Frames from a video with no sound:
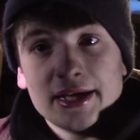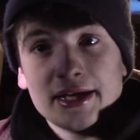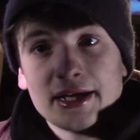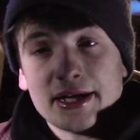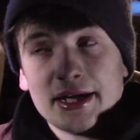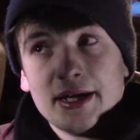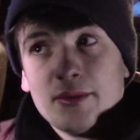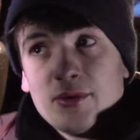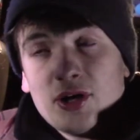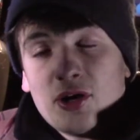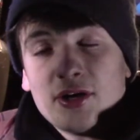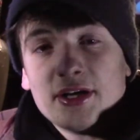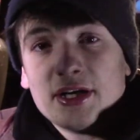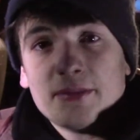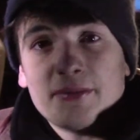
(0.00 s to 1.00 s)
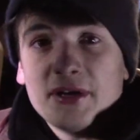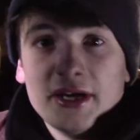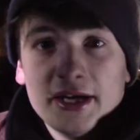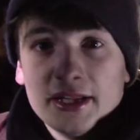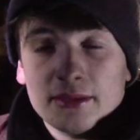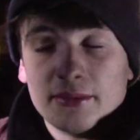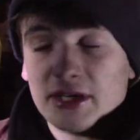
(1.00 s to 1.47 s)
And we already need to put
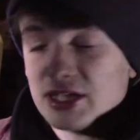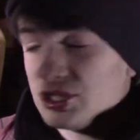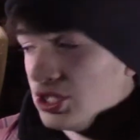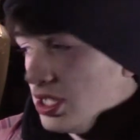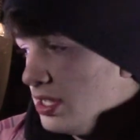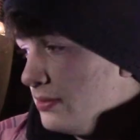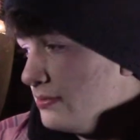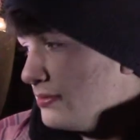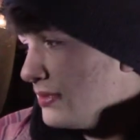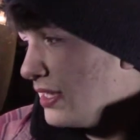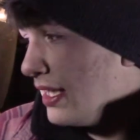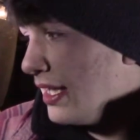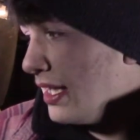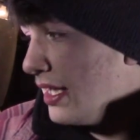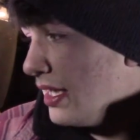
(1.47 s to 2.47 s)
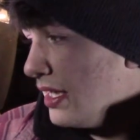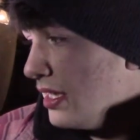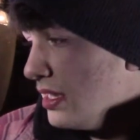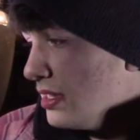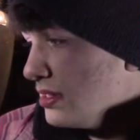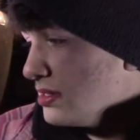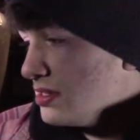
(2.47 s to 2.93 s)
it in the body shop.
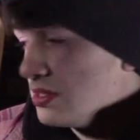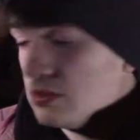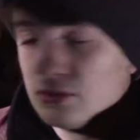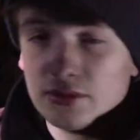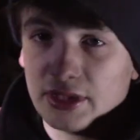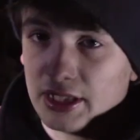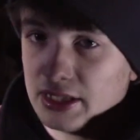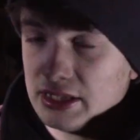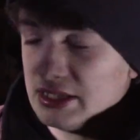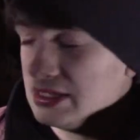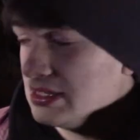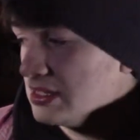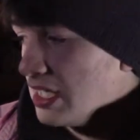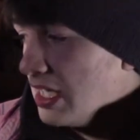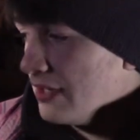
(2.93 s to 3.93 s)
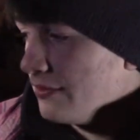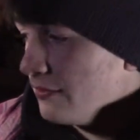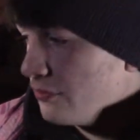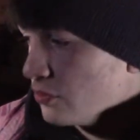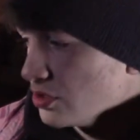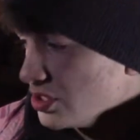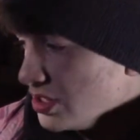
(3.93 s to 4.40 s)
And so, yeah, it's kind of
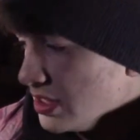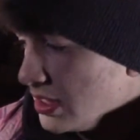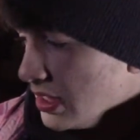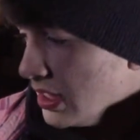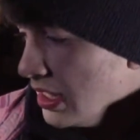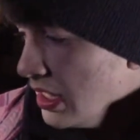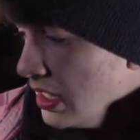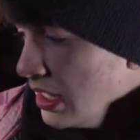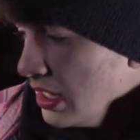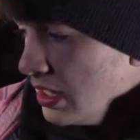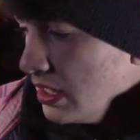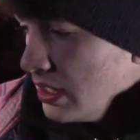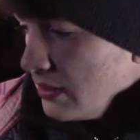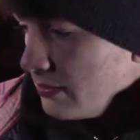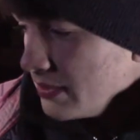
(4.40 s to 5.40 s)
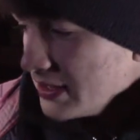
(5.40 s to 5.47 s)
unfortunate. But